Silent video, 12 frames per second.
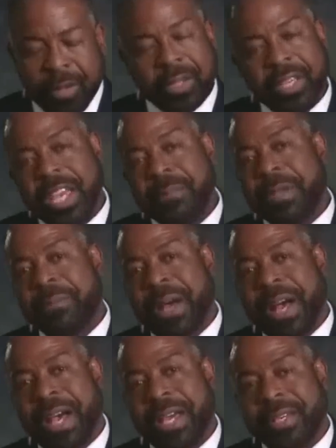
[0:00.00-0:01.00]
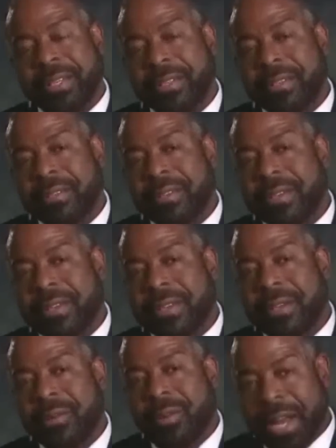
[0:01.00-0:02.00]
keep in mind
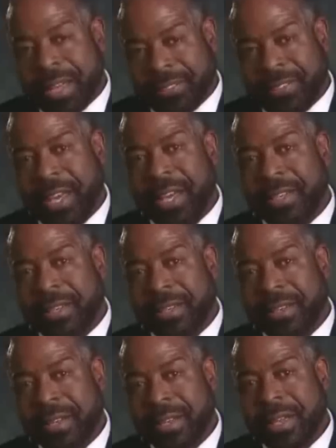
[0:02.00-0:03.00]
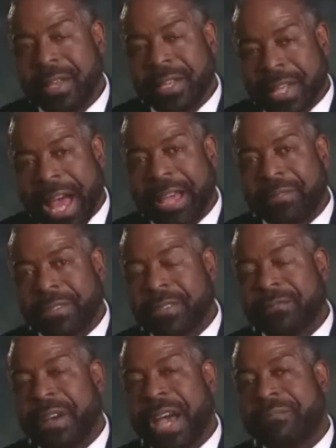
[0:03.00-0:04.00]
what I said. Life is a
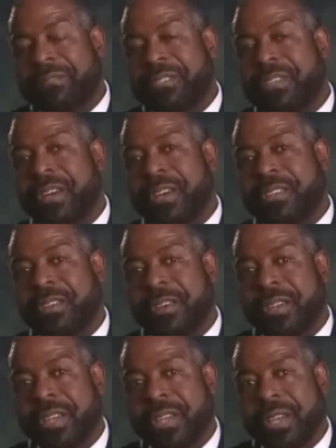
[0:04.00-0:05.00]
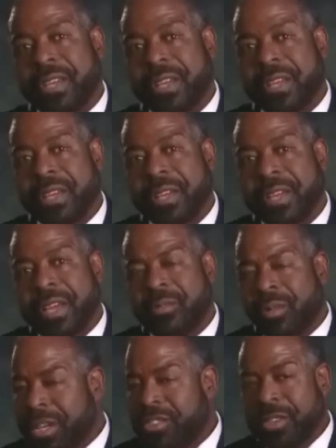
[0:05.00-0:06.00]
fight for territory.
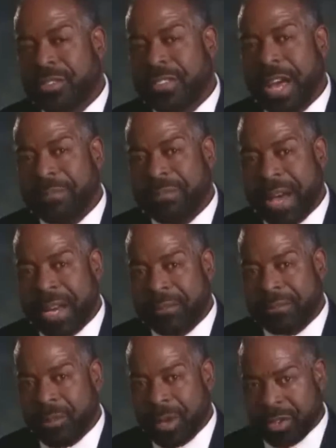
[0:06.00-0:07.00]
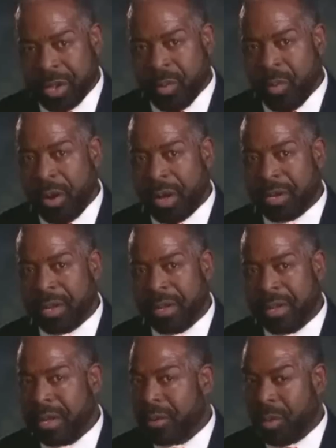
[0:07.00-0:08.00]
And once you stop fighting for what you want,
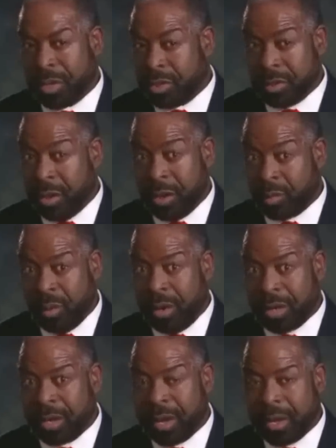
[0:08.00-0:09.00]
what you don't want